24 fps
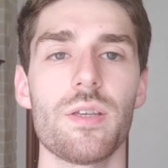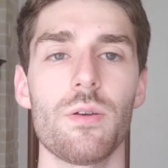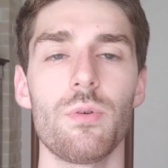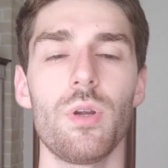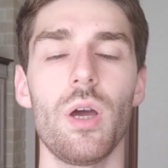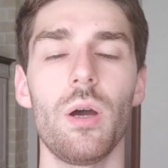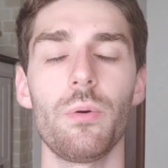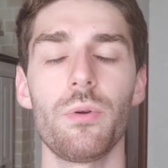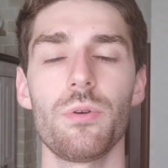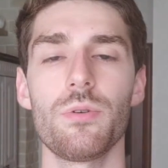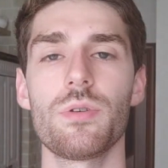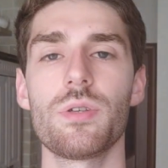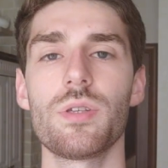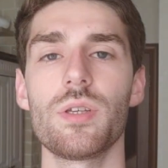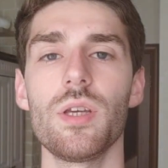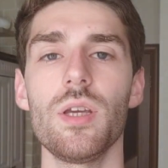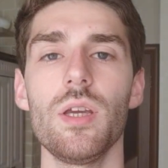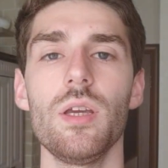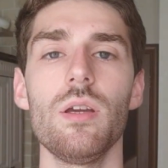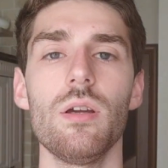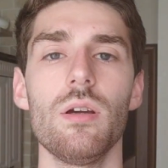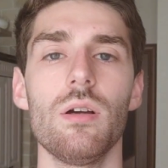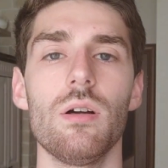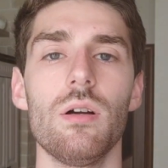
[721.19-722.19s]
So now you
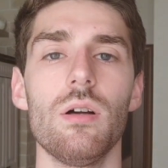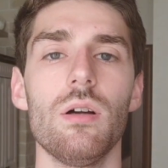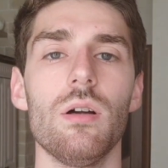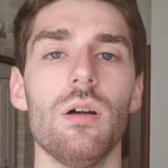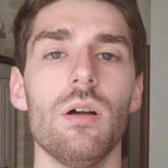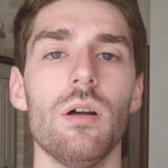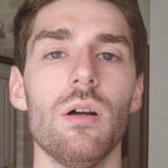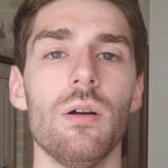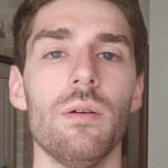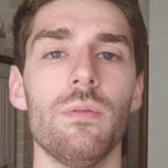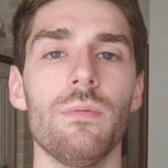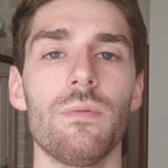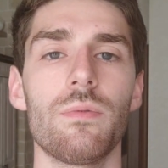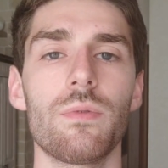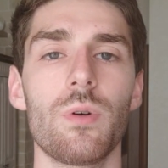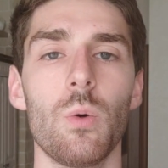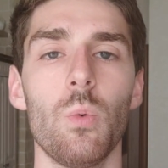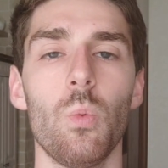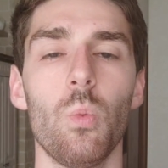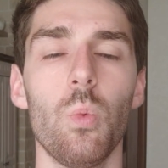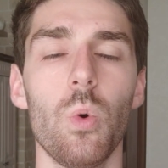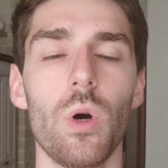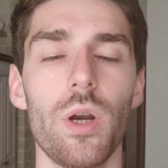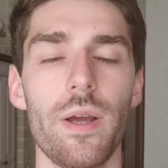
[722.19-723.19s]
see,
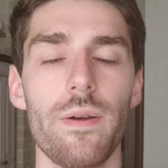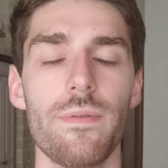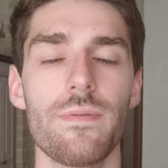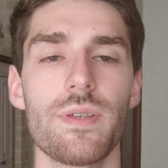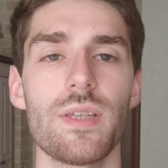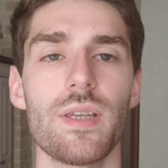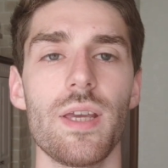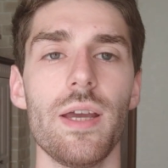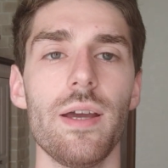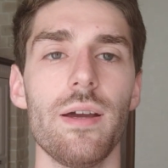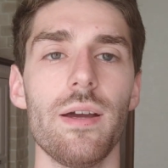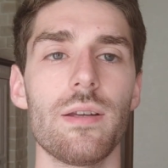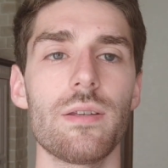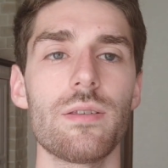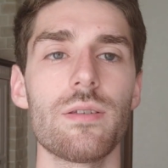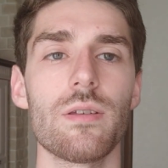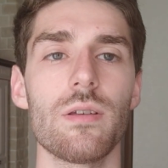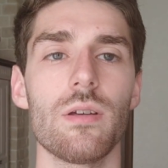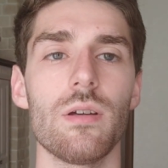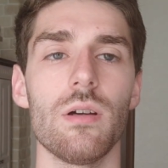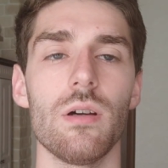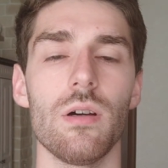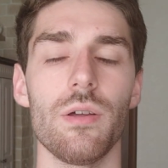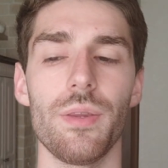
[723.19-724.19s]
from what I've said,
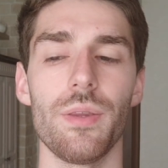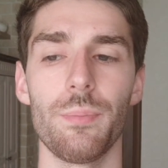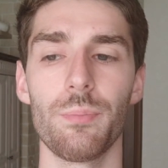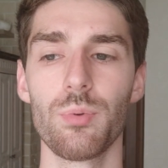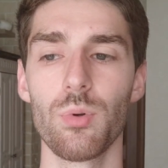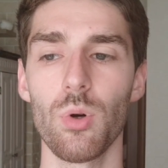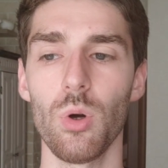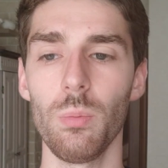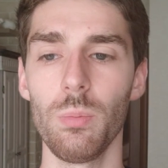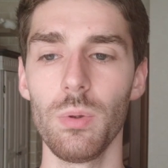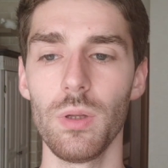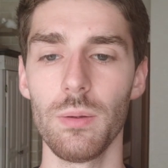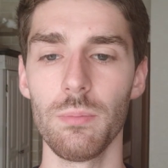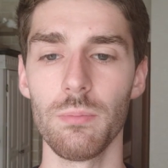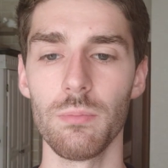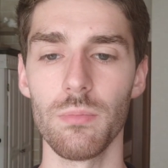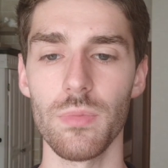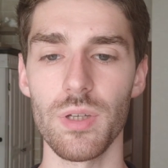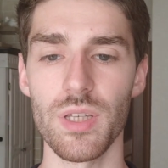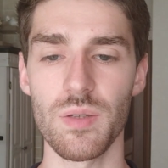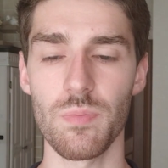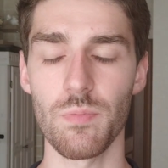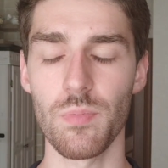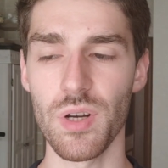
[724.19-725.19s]
the
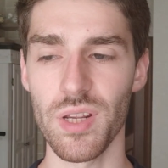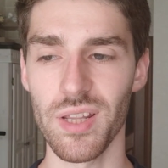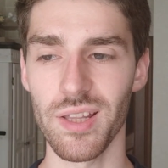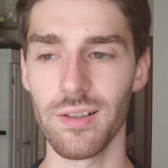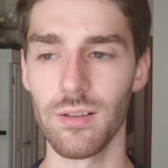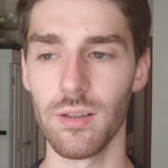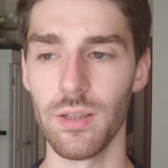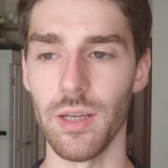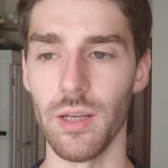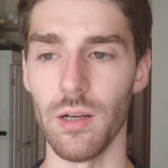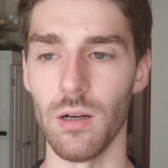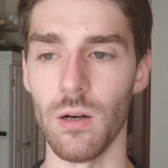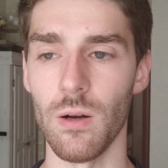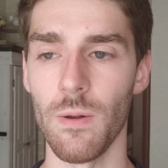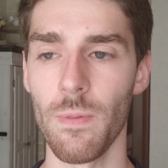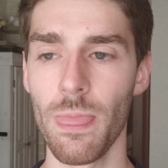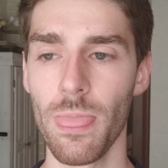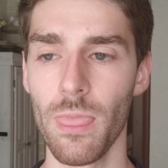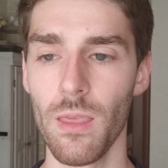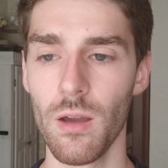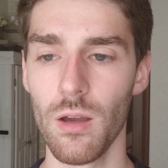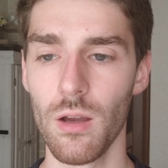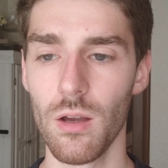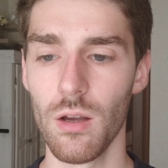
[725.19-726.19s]
problem is pretty clear.
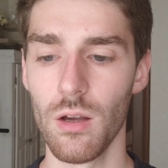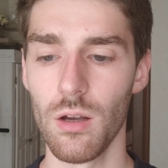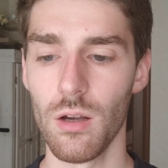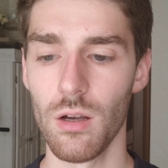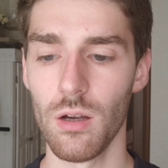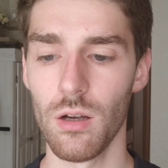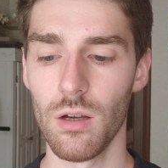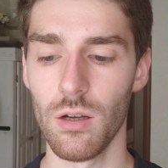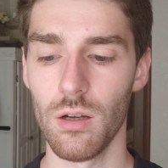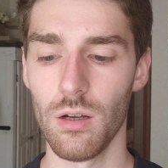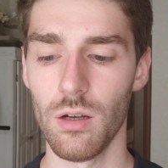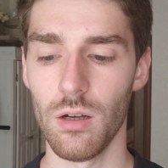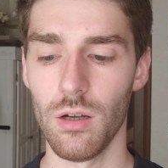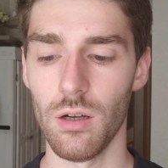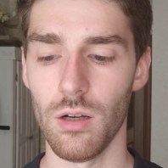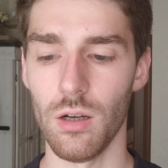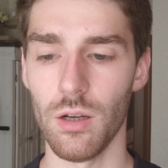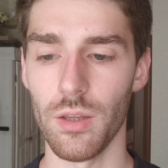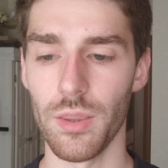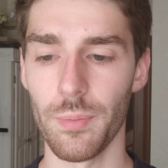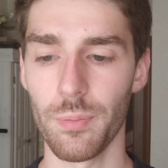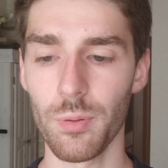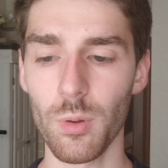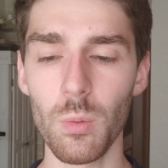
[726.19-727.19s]

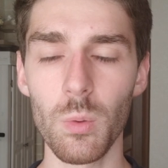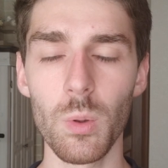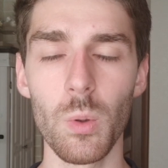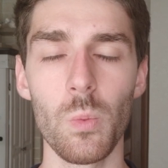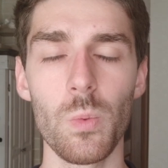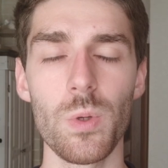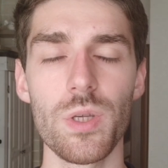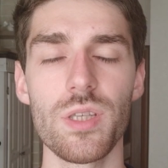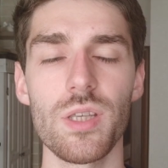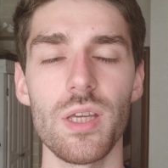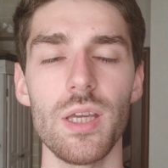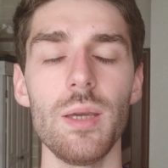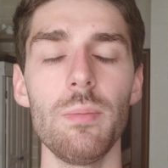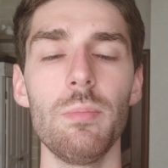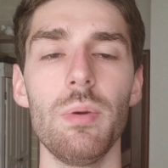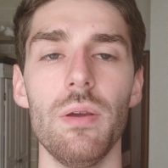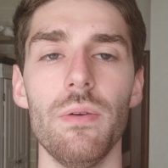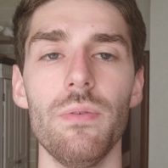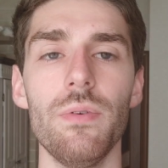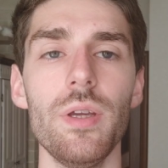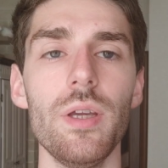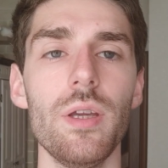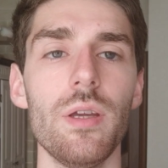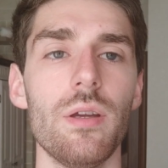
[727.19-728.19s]
The problem with
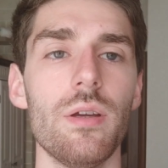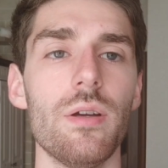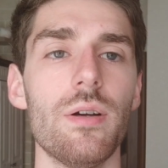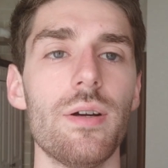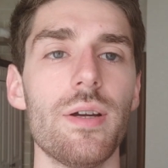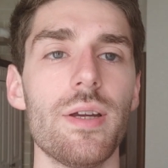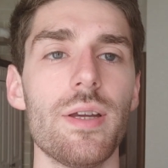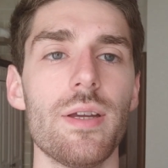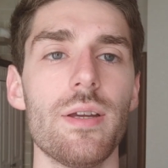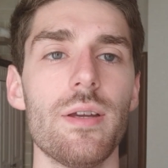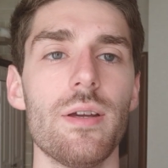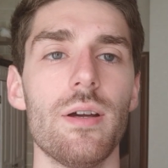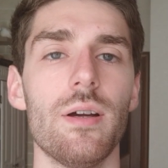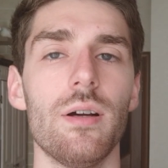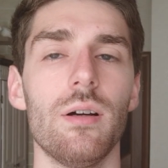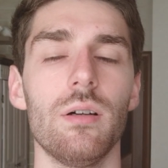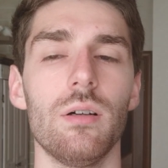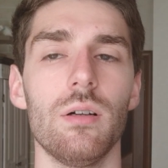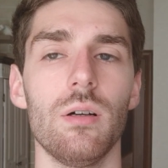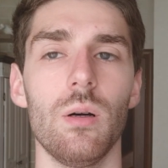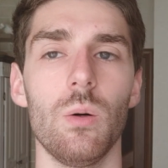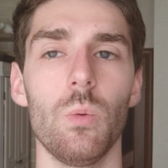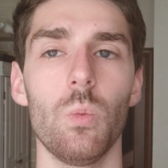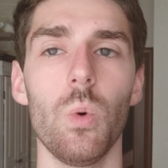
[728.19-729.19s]
EBV,
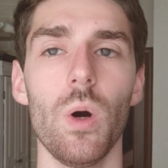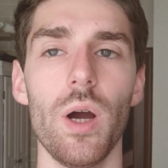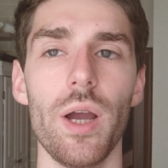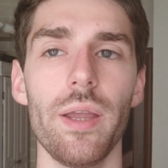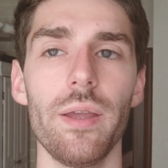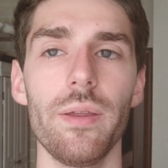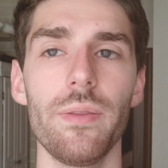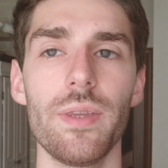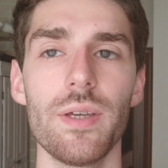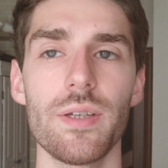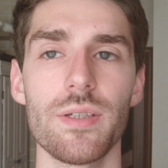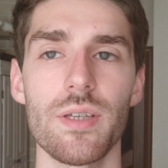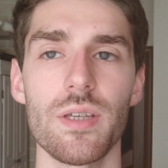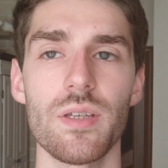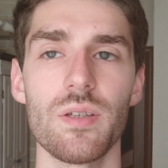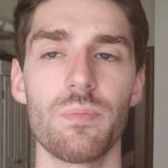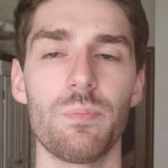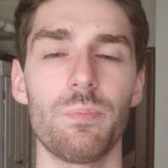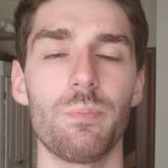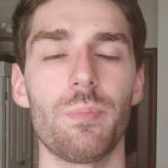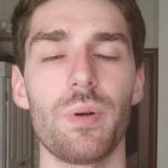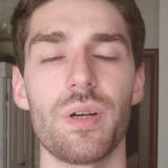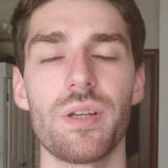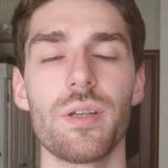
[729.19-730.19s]
why this is a
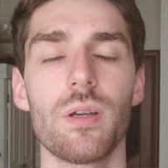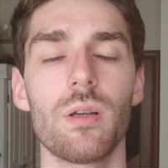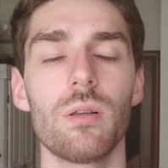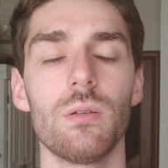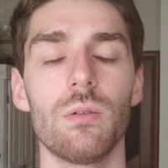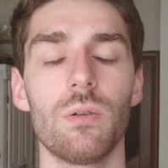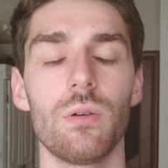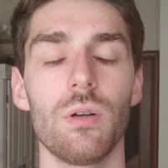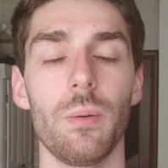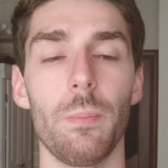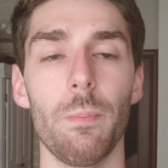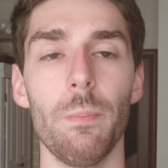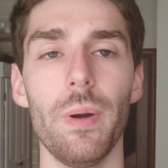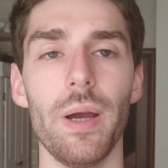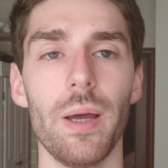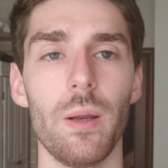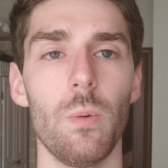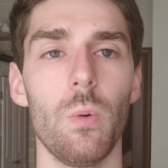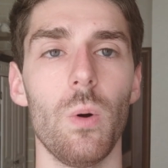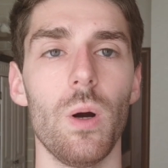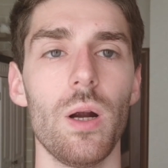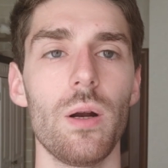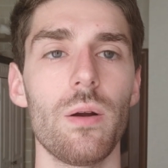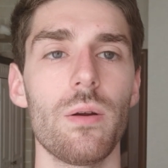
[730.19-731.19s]
particularly bad
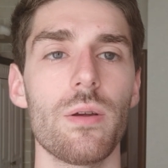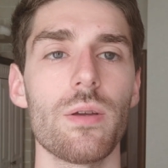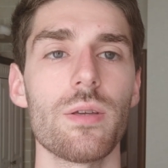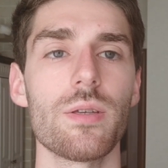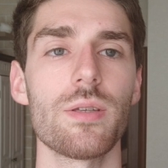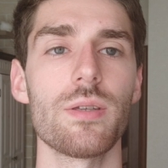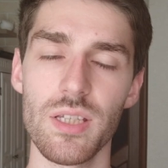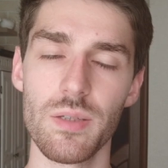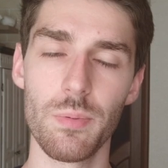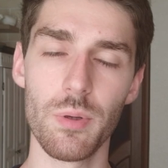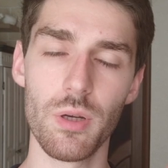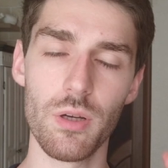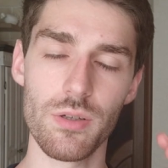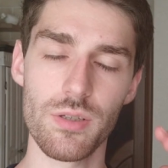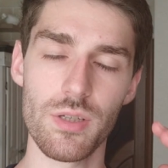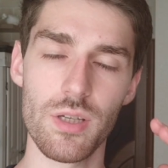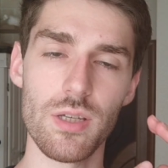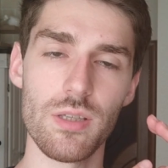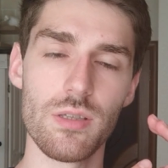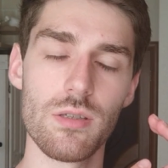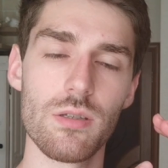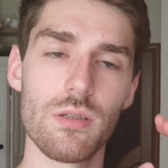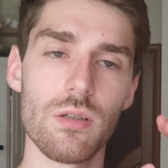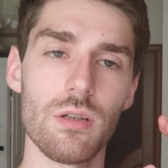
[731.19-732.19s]
virus, is because
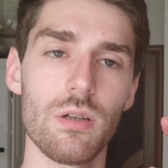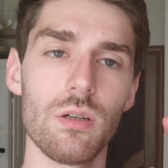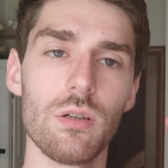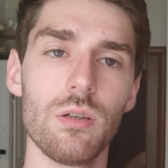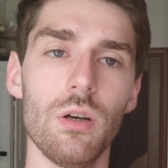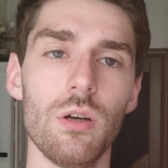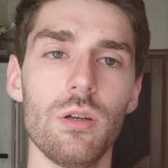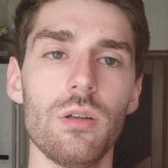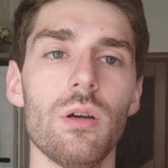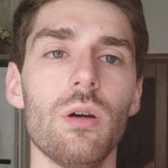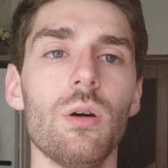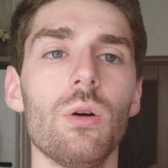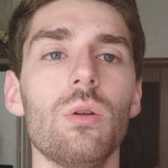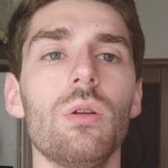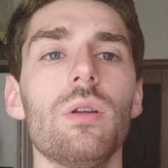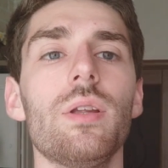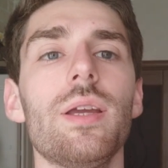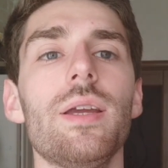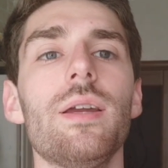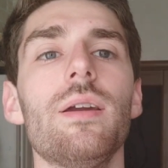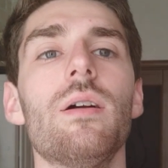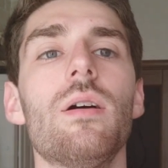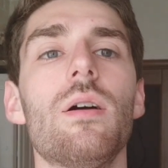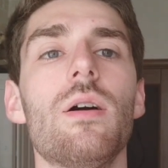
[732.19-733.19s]
it's not
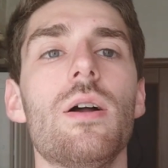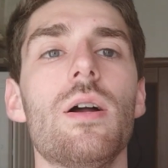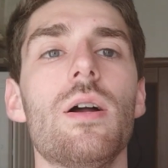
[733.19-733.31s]
only